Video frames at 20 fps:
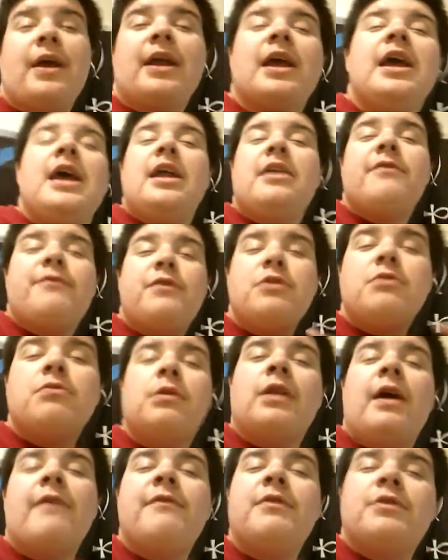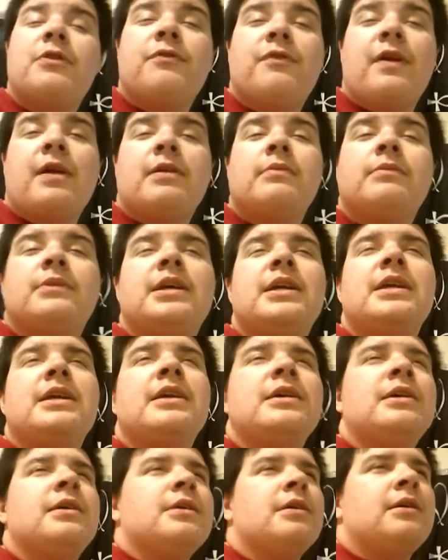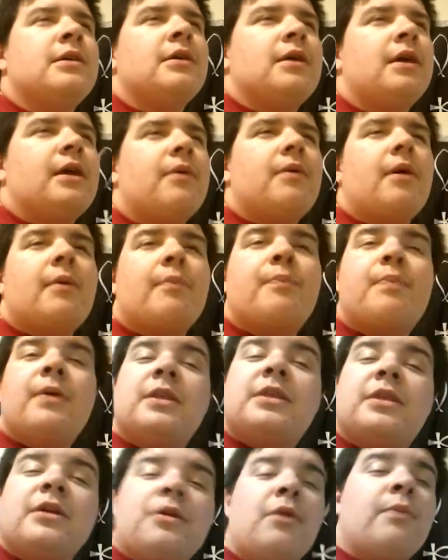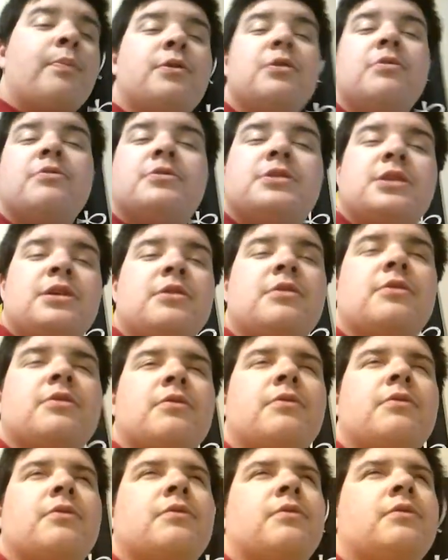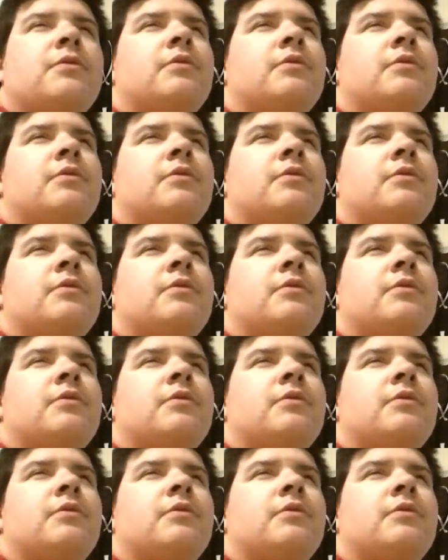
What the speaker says: back. And if you love your family, but they're abusing you,